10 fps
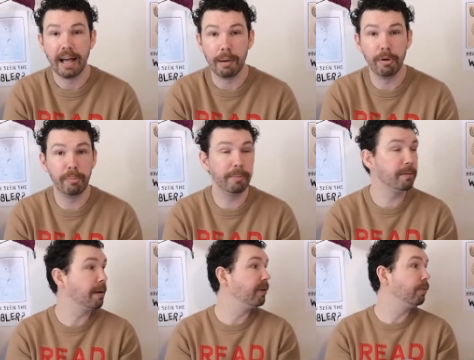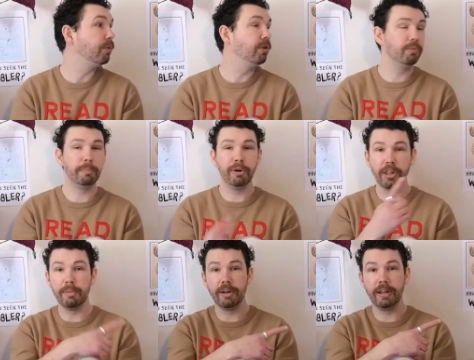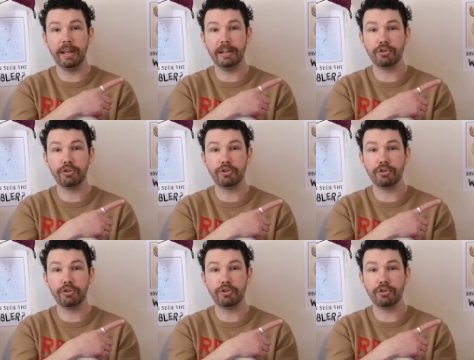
And we'll pop them up on the wall. We'll put them on the